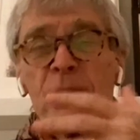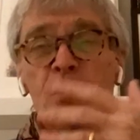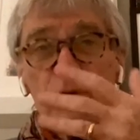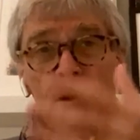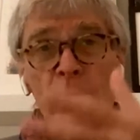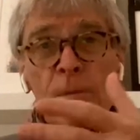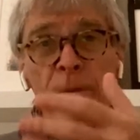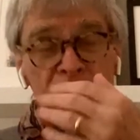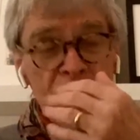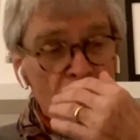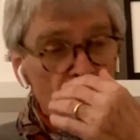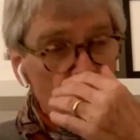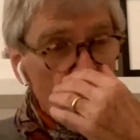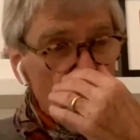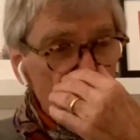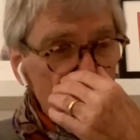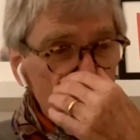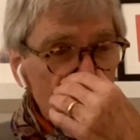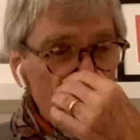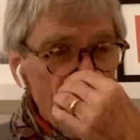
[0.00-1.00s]
We normally go
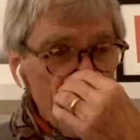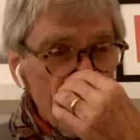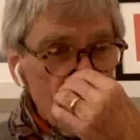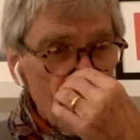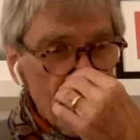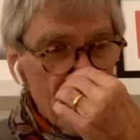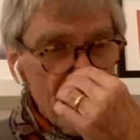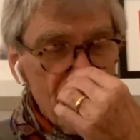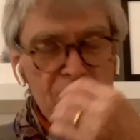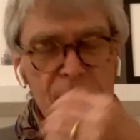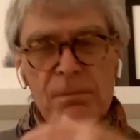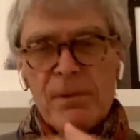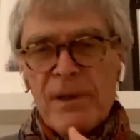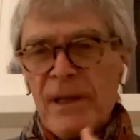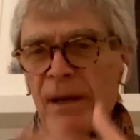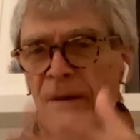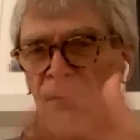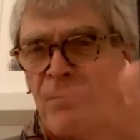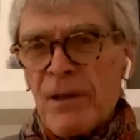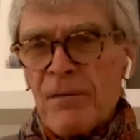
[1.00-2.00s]
away 5 weeks.
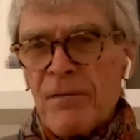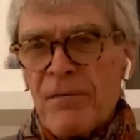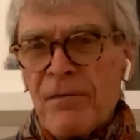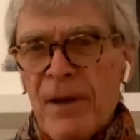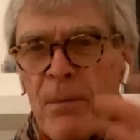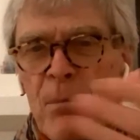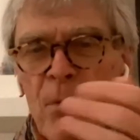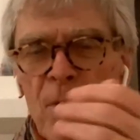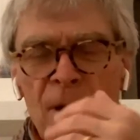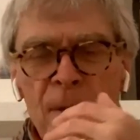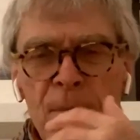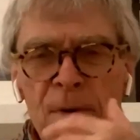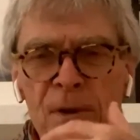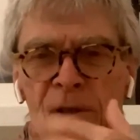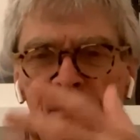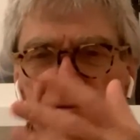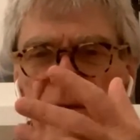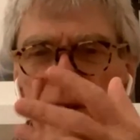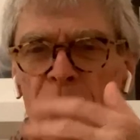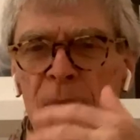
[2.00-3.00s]
We get rid of February
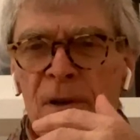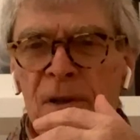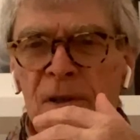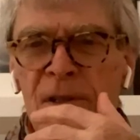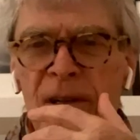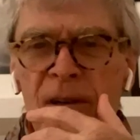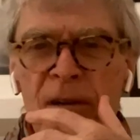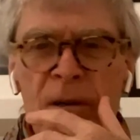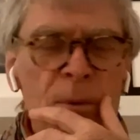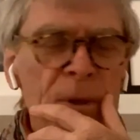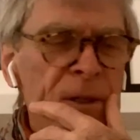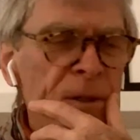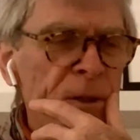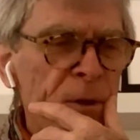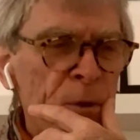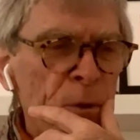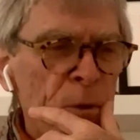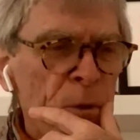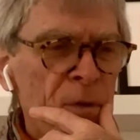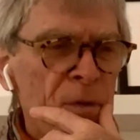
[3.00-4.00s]
because February is terrible in
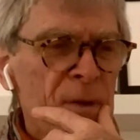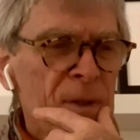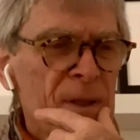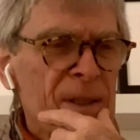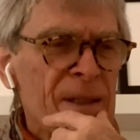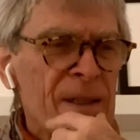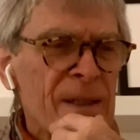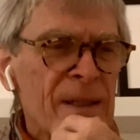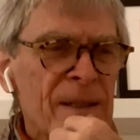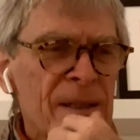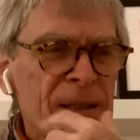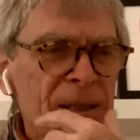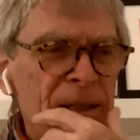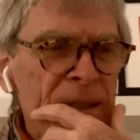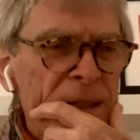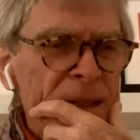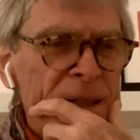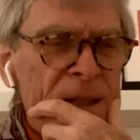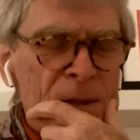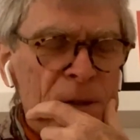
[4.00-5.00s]
the
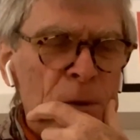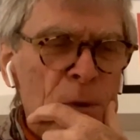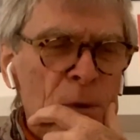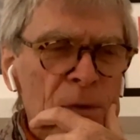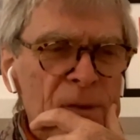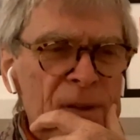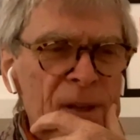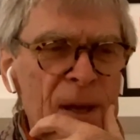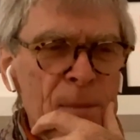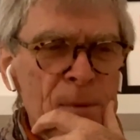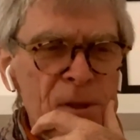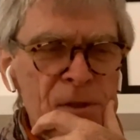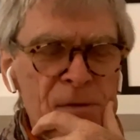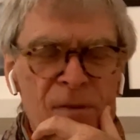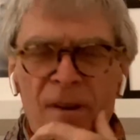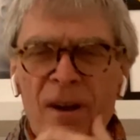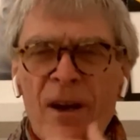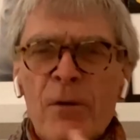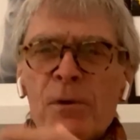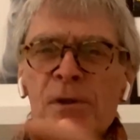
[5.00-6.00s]
northern
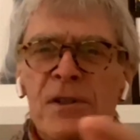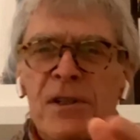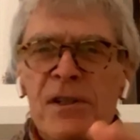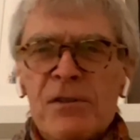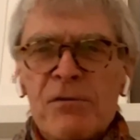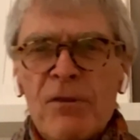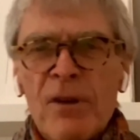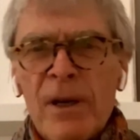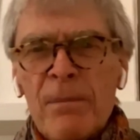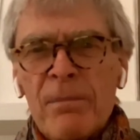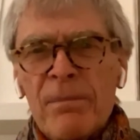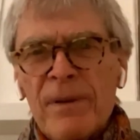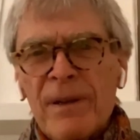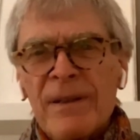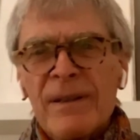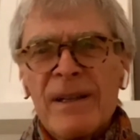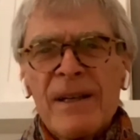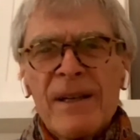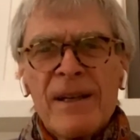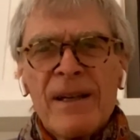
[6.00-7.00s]
hemisphere. I always describe,
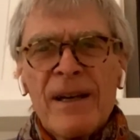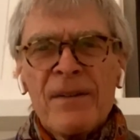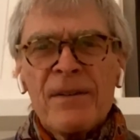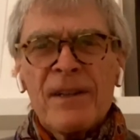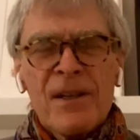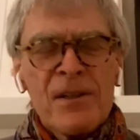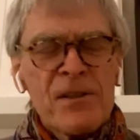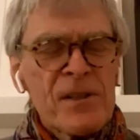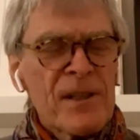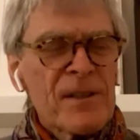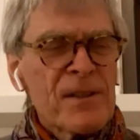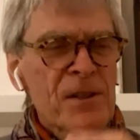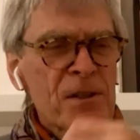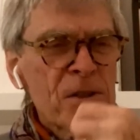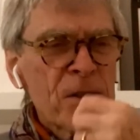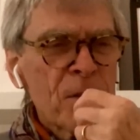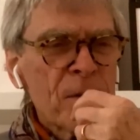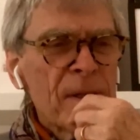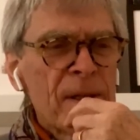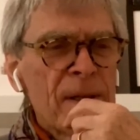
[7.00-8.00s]
I think I said
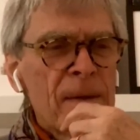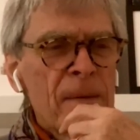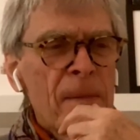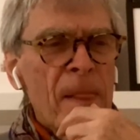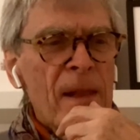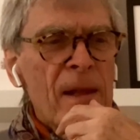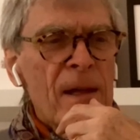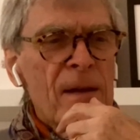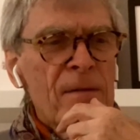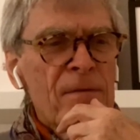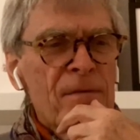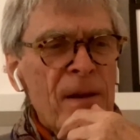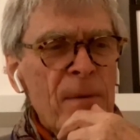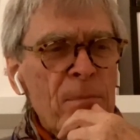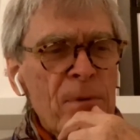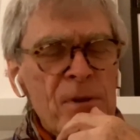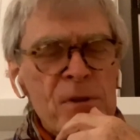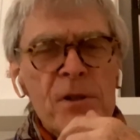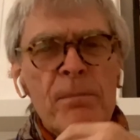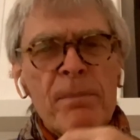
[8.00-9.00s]
this to you,
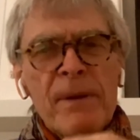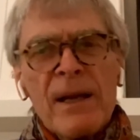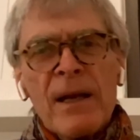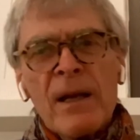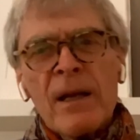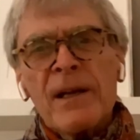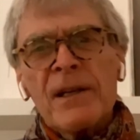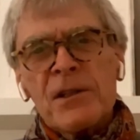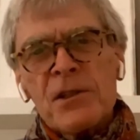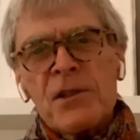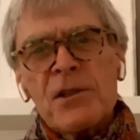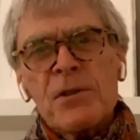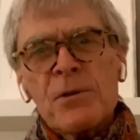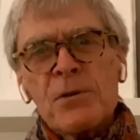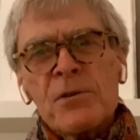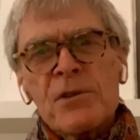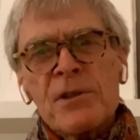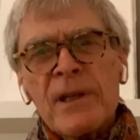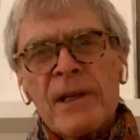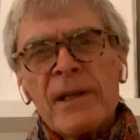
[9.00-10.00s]
February is a bit like
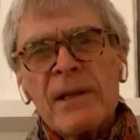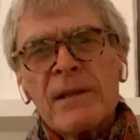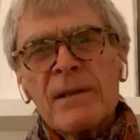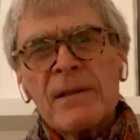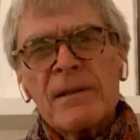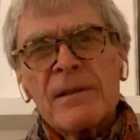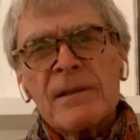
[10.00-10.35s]
Tuesday,